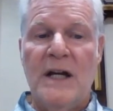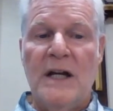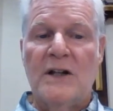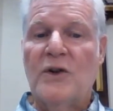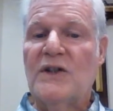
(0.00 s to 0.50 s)

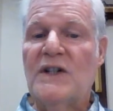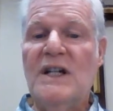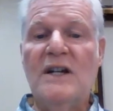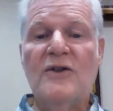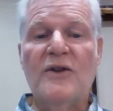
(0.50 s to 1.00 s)
So it's
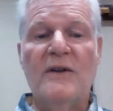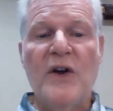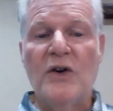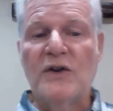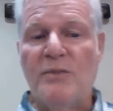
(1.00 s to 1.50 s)
neither of
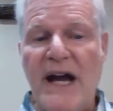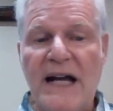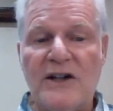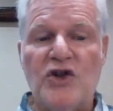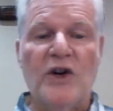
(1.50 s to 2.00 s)
those
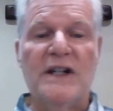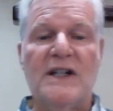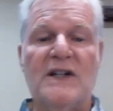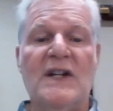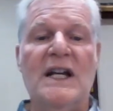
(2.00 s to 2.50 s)
bad
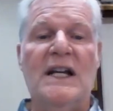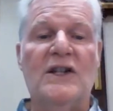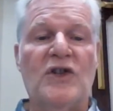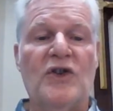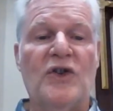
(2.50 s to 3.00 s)
choices, it is
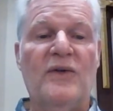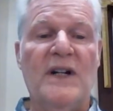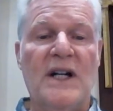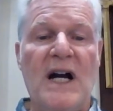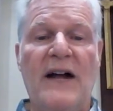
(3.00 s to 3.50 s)
serving
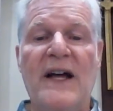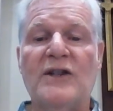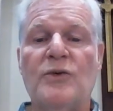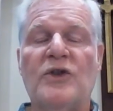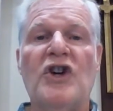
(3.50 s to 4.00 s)
God.
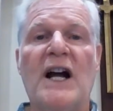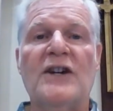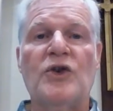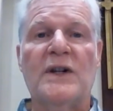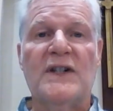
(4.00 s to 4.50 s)
That's what
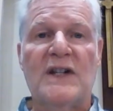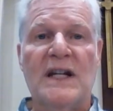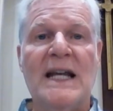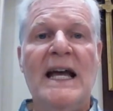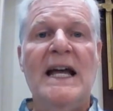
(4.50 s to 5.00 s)
Joshua
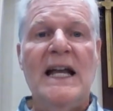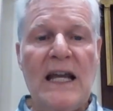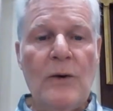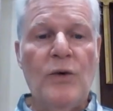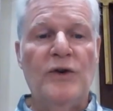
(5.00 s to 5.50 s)
says
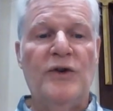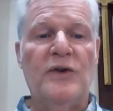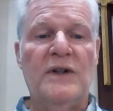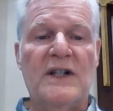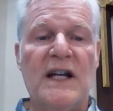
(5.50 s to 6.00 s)
he will do
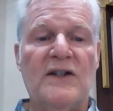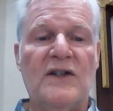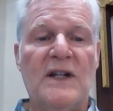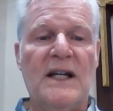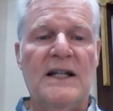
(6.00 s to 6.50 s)
and sets
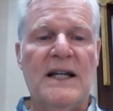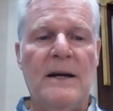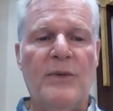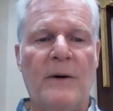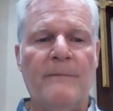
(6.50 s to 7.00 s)
the
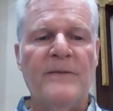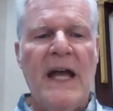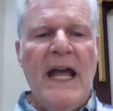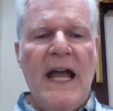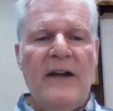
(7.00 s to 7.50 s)
example.
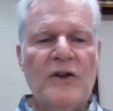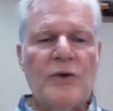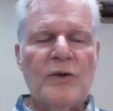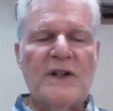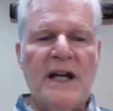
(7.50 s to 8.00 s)
And this
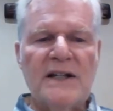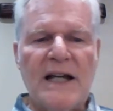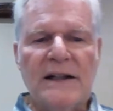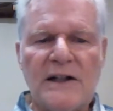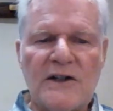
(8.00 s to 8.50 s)
was, as I
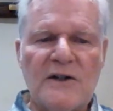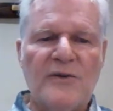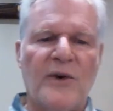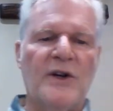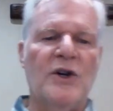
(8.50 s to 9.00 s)
listed
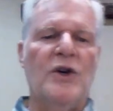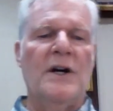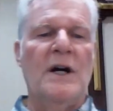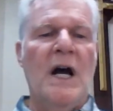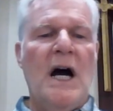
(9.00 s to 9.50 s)
for you
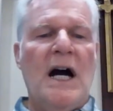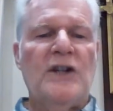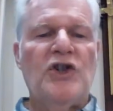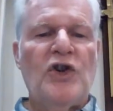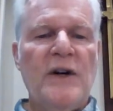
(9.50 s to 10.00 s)
here, a
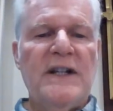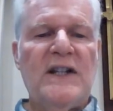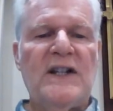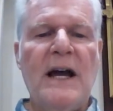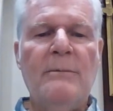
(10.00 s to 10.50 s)
choice
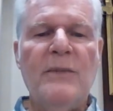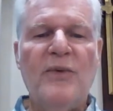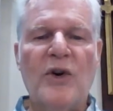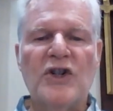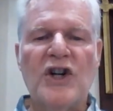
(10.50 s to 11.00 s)
set
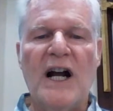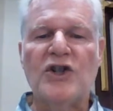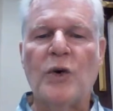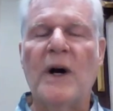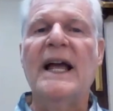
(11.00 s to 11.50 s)
before
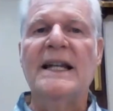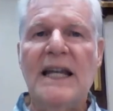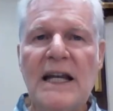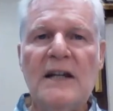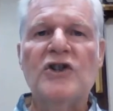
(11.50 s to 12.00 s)
Joshua, and
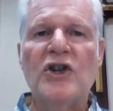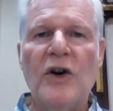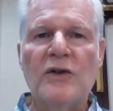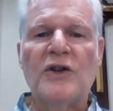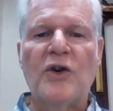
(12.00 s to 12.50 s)
he
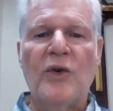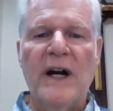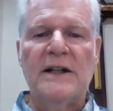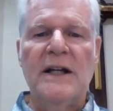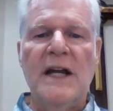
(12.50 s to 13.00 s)
chose
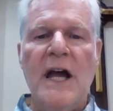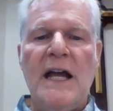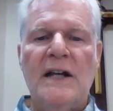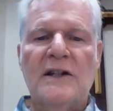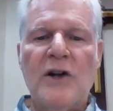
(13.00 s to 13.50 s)
correctly
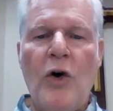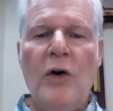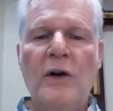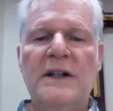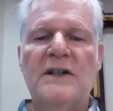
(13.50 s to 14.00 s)
his
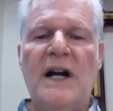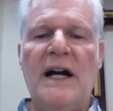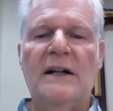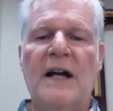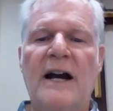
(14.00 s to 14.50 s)
whole
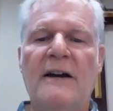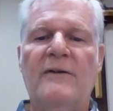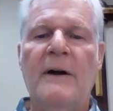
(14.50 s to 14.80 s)
entire life.